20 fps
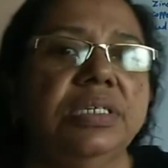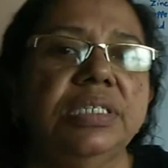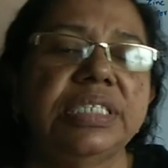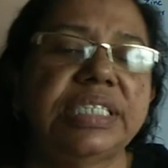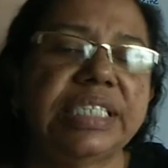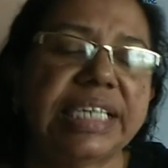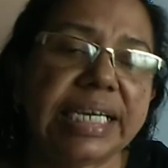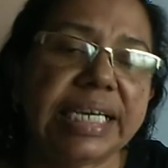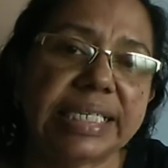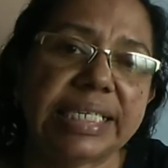
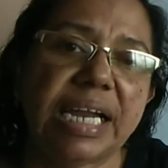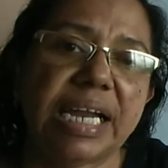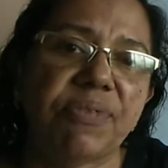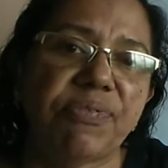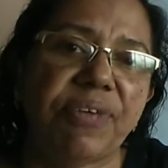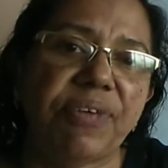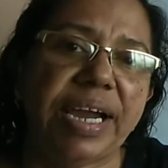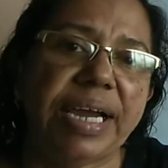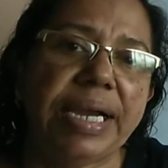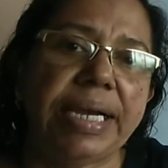zinc
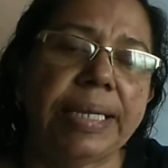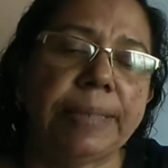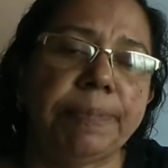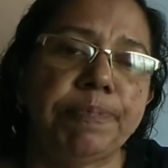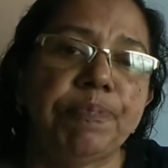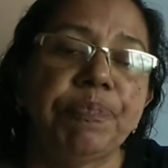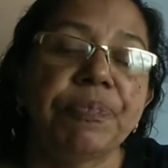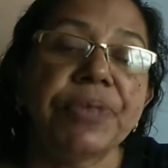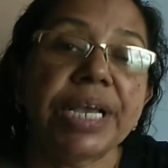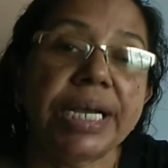sulfide,
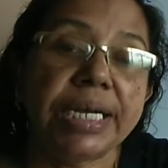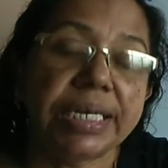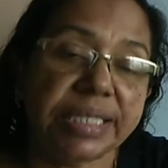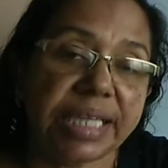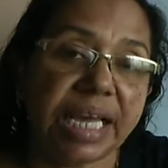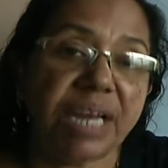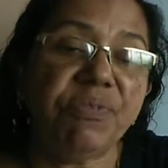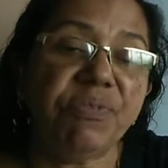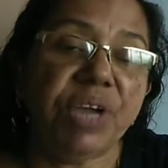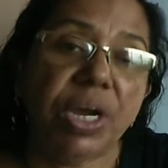
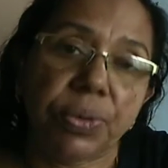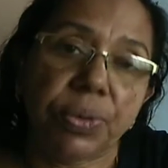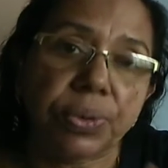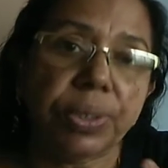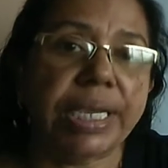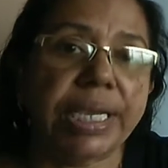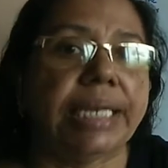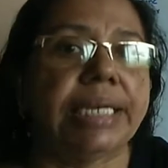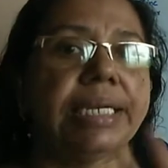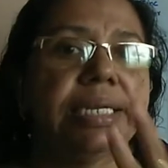then we have to
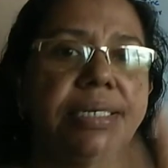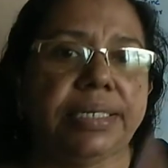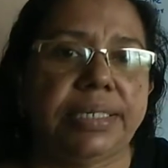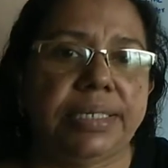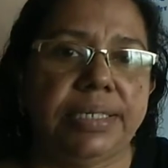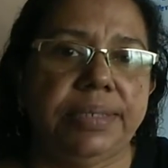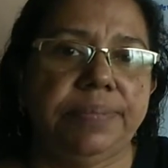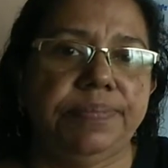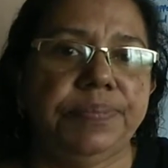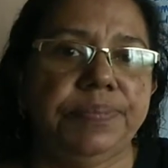heat it.
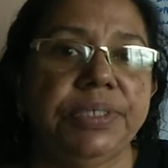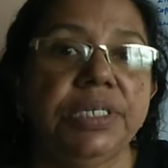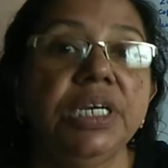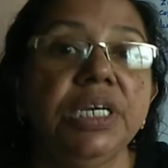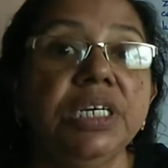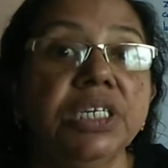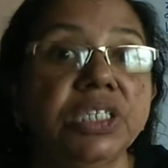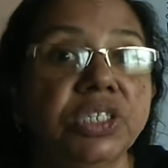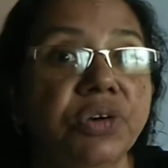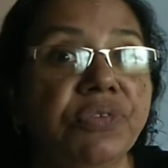
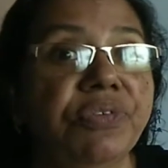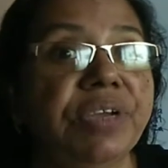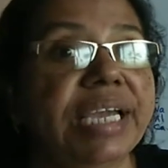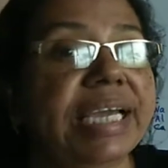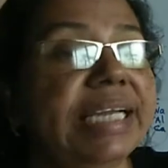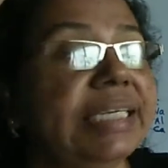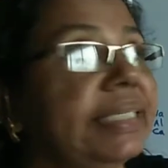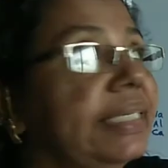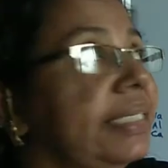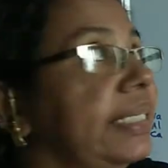So we
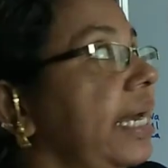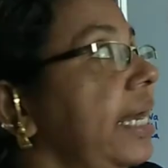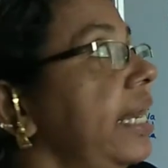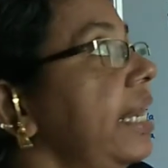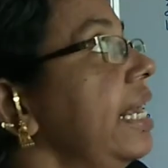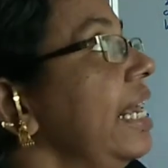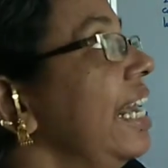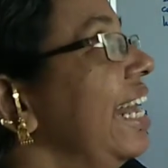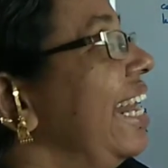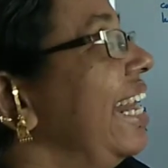can say
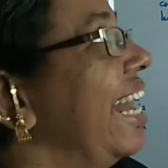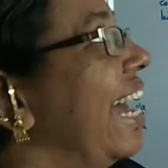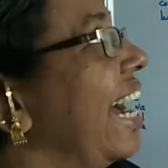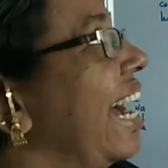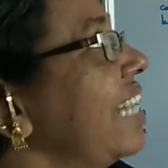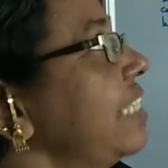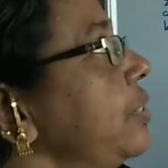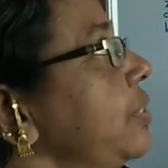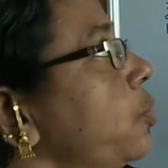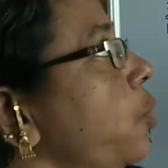that
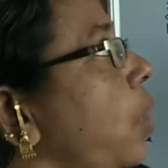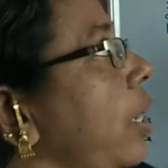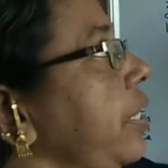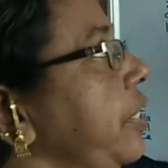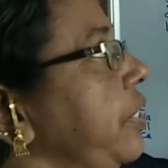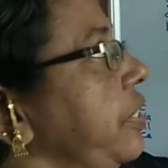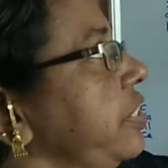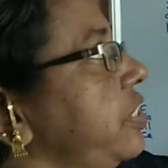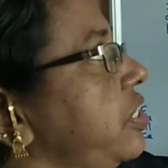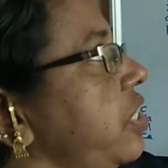large
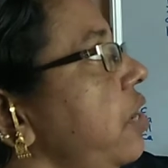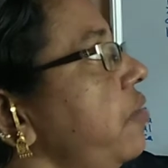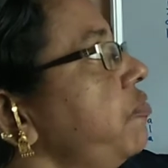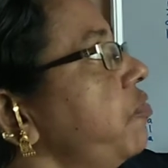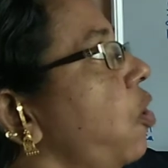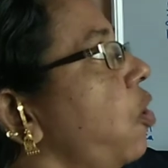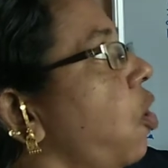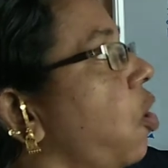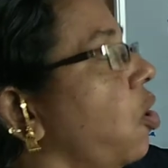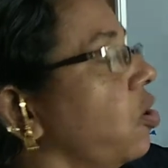quantities
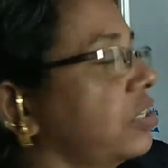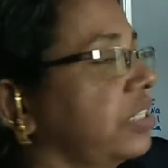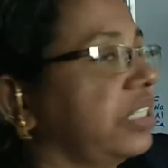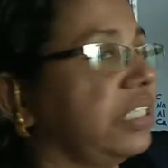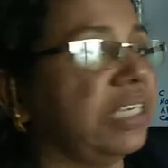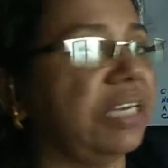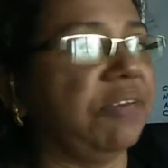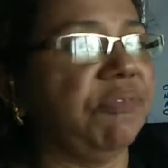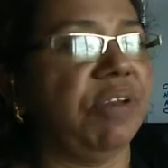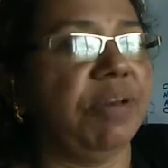of
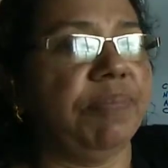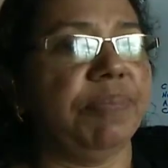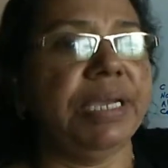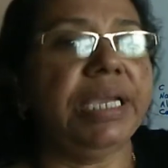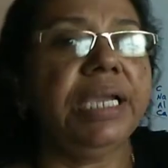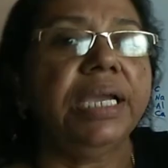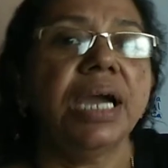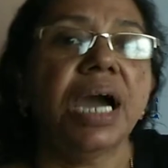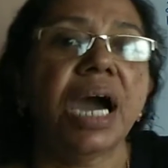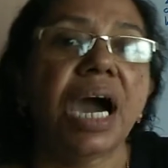oxygen will
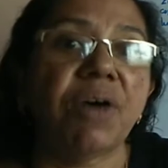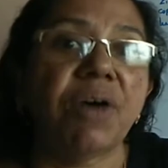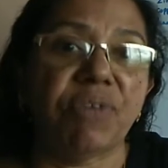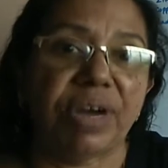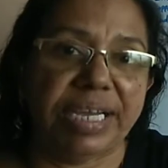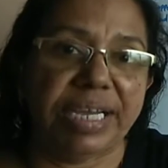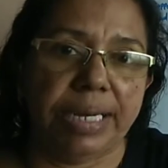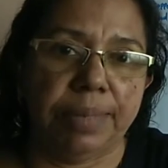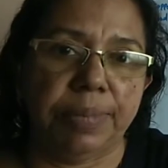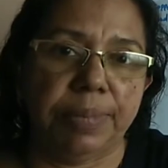be
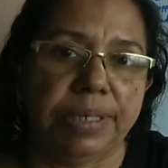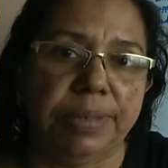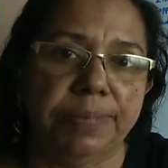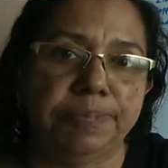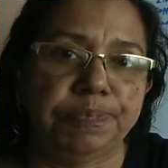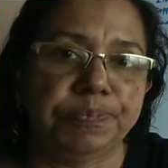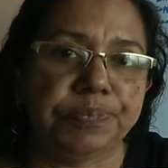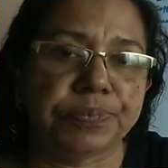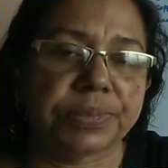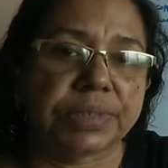available.
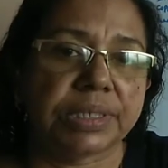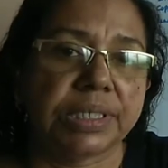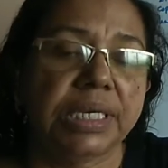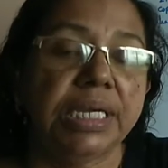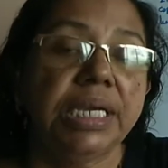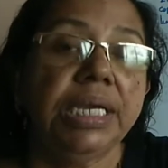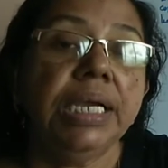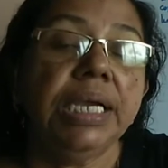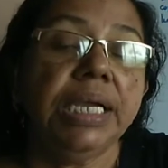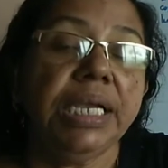
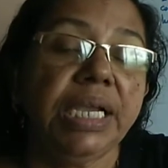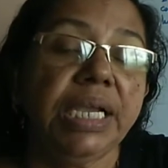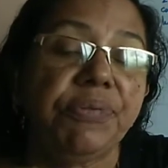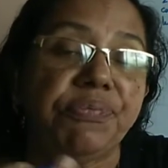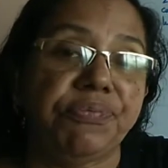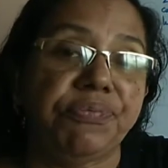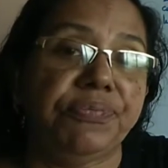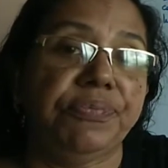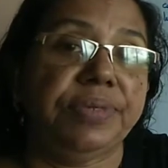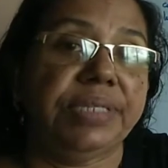
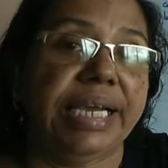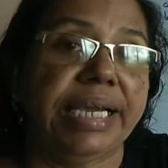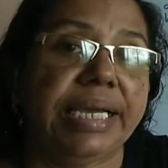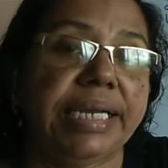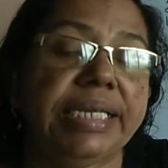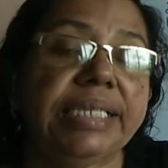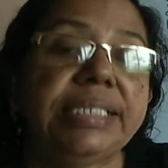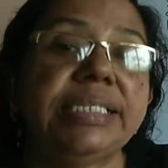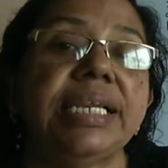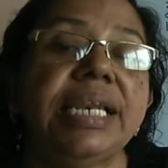If there
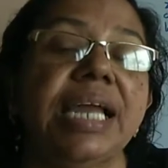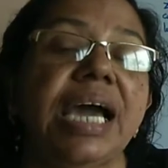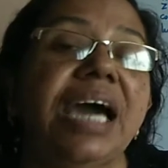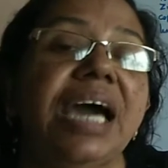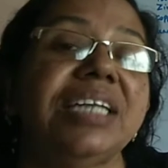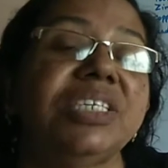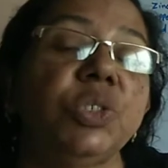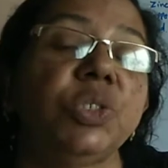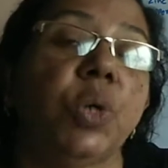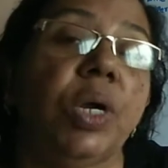is
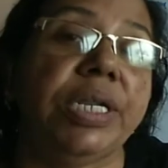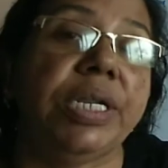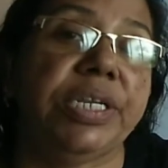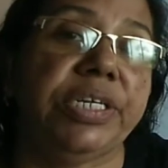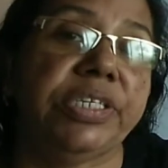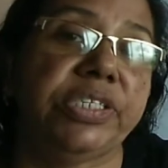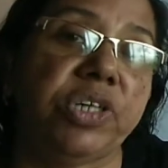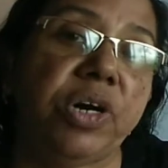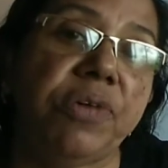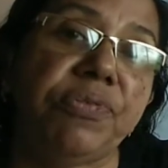large
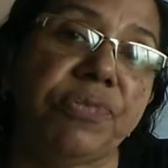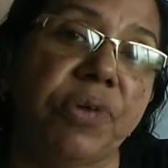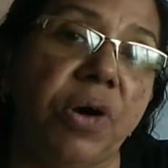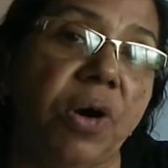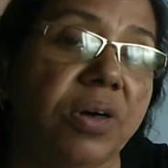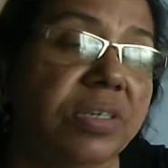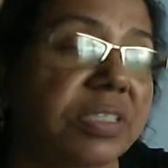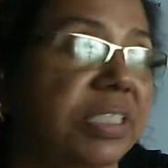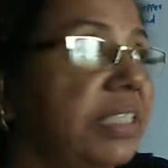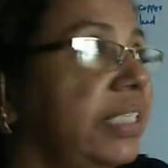quantities of
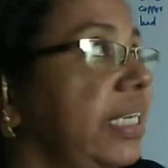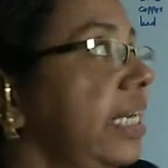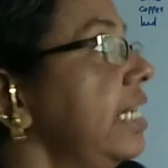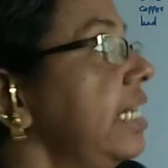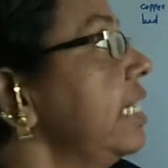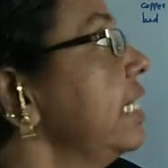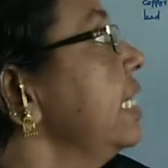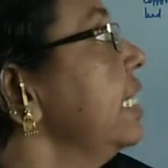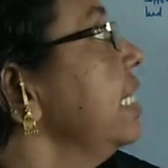oxygen,